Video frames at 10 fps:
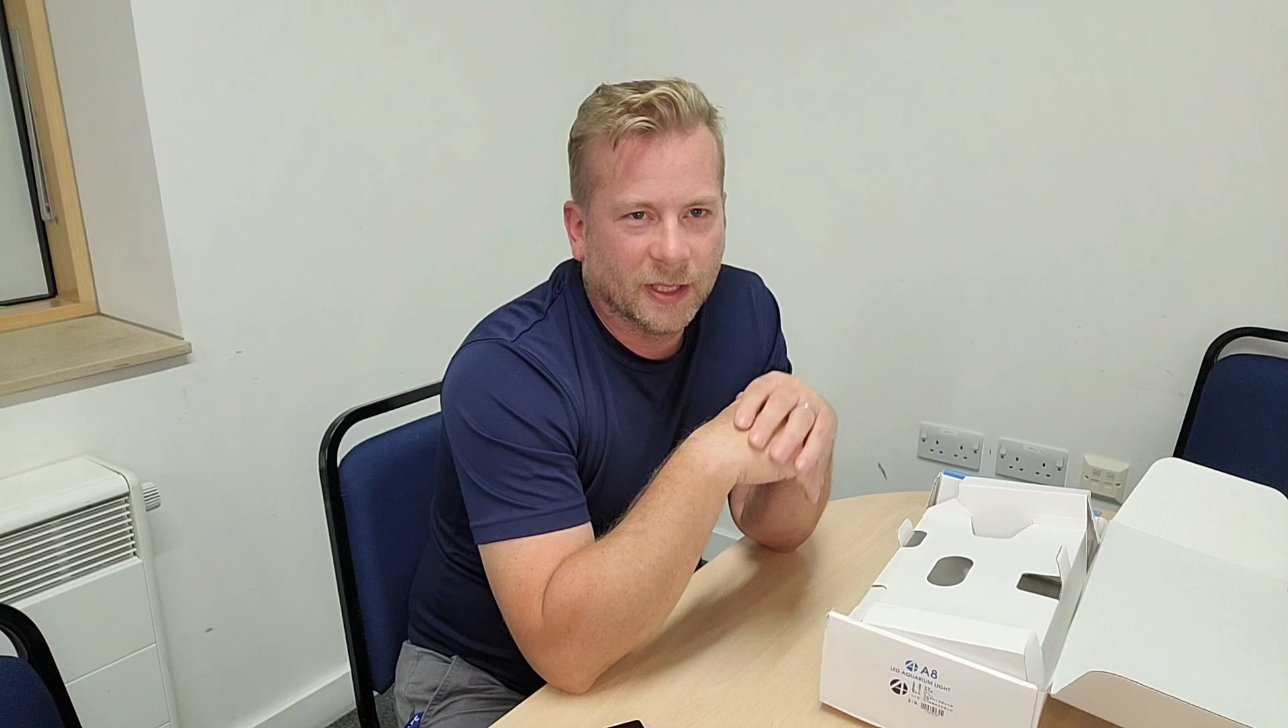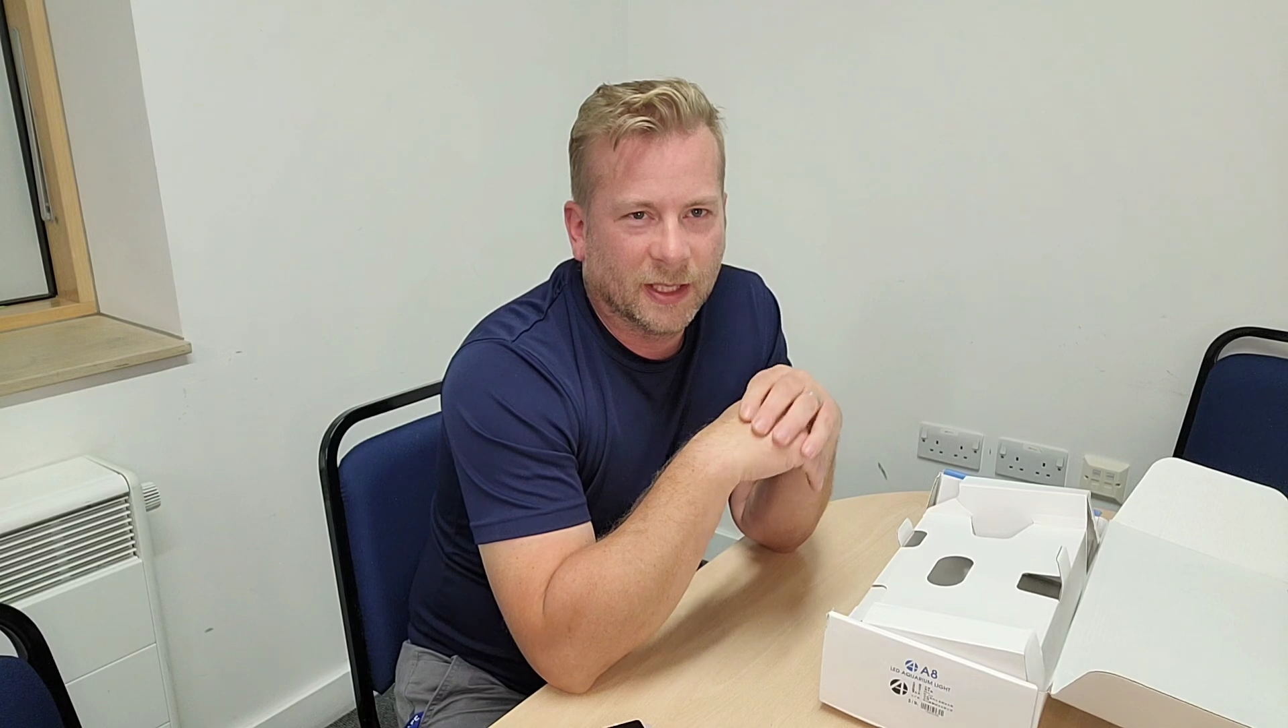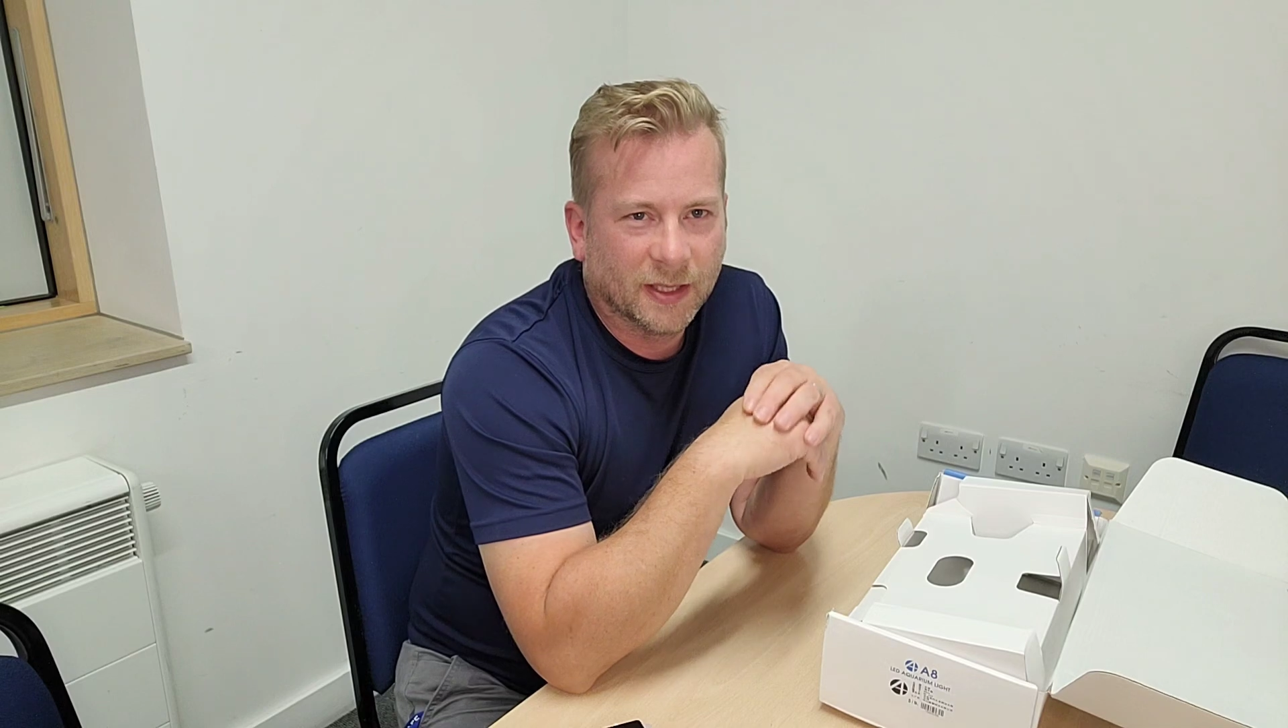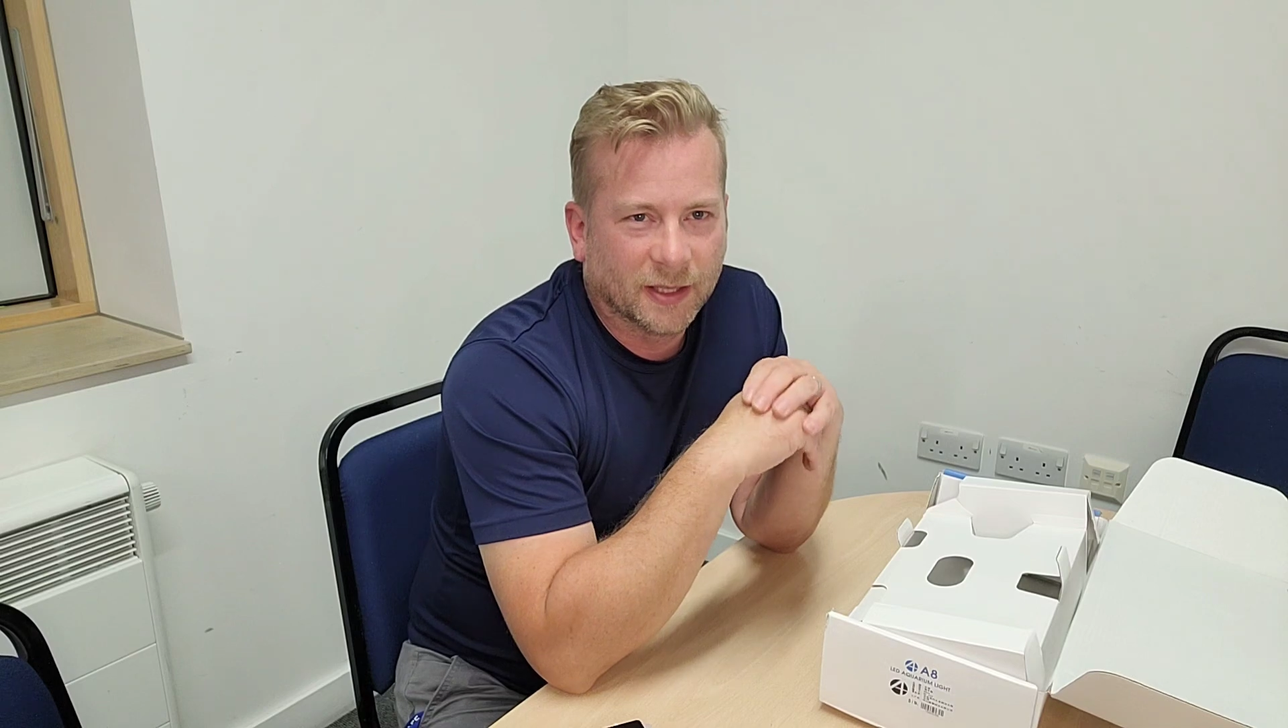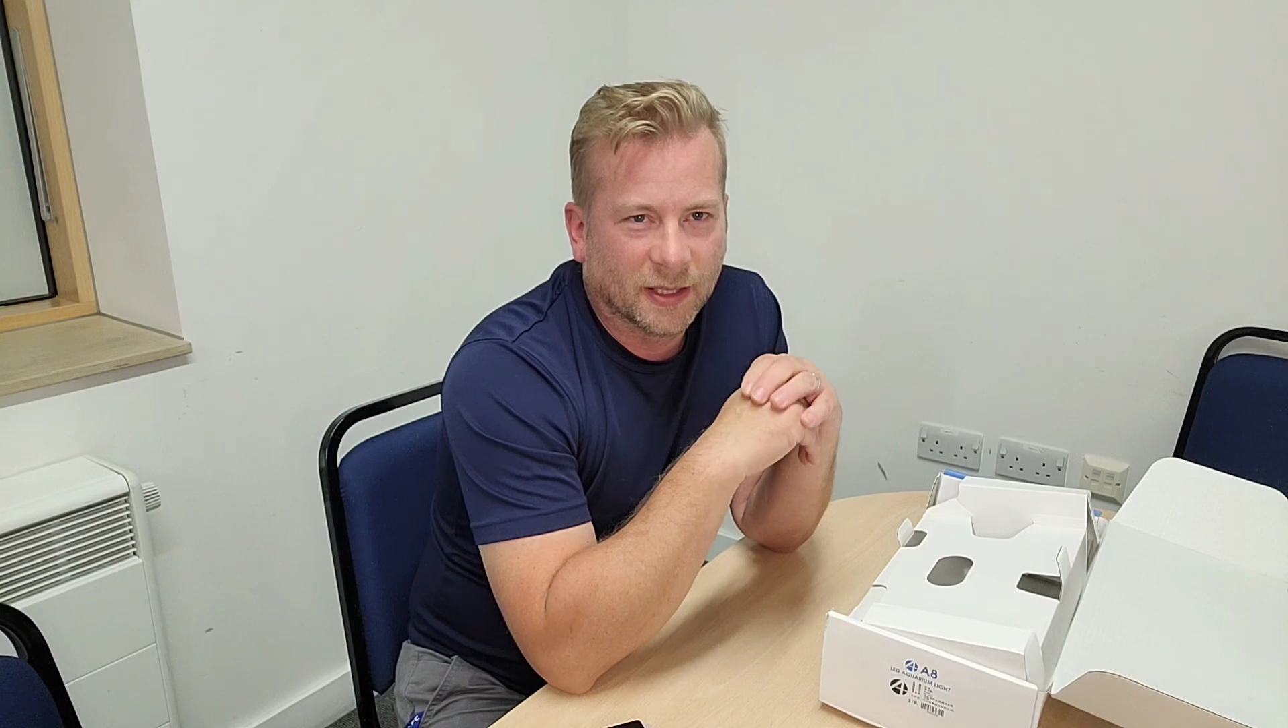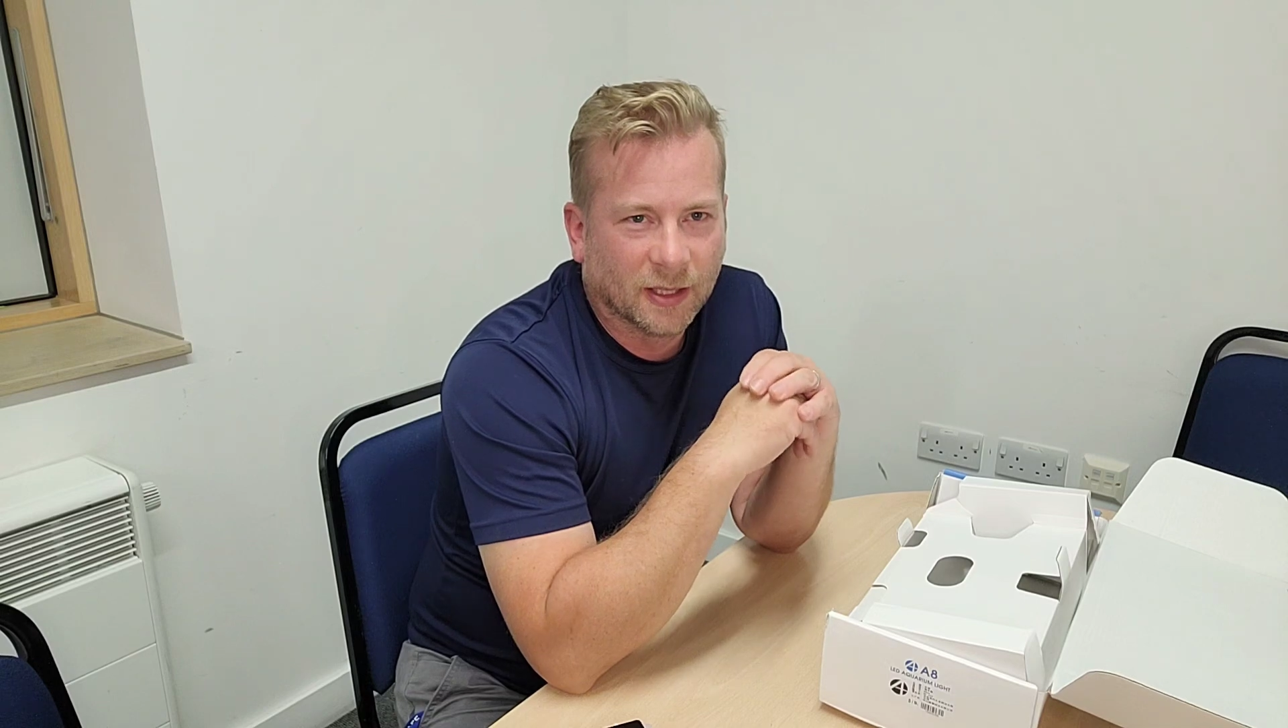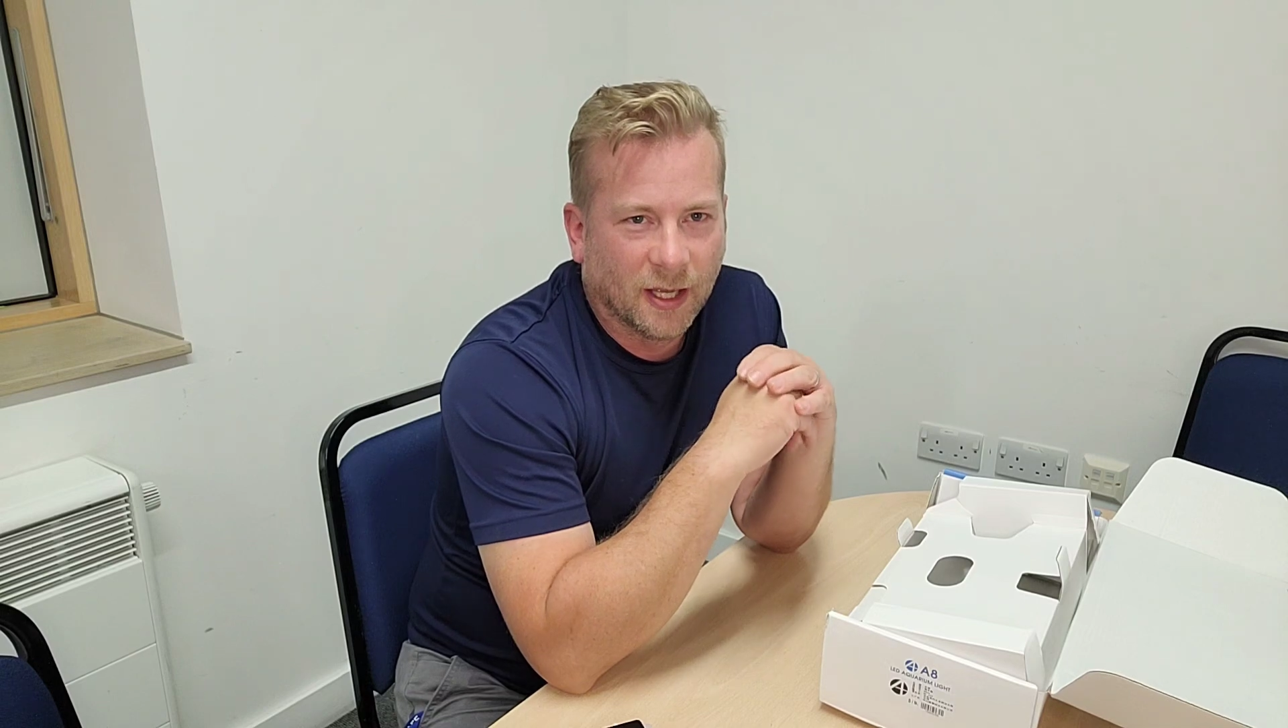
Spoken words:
anything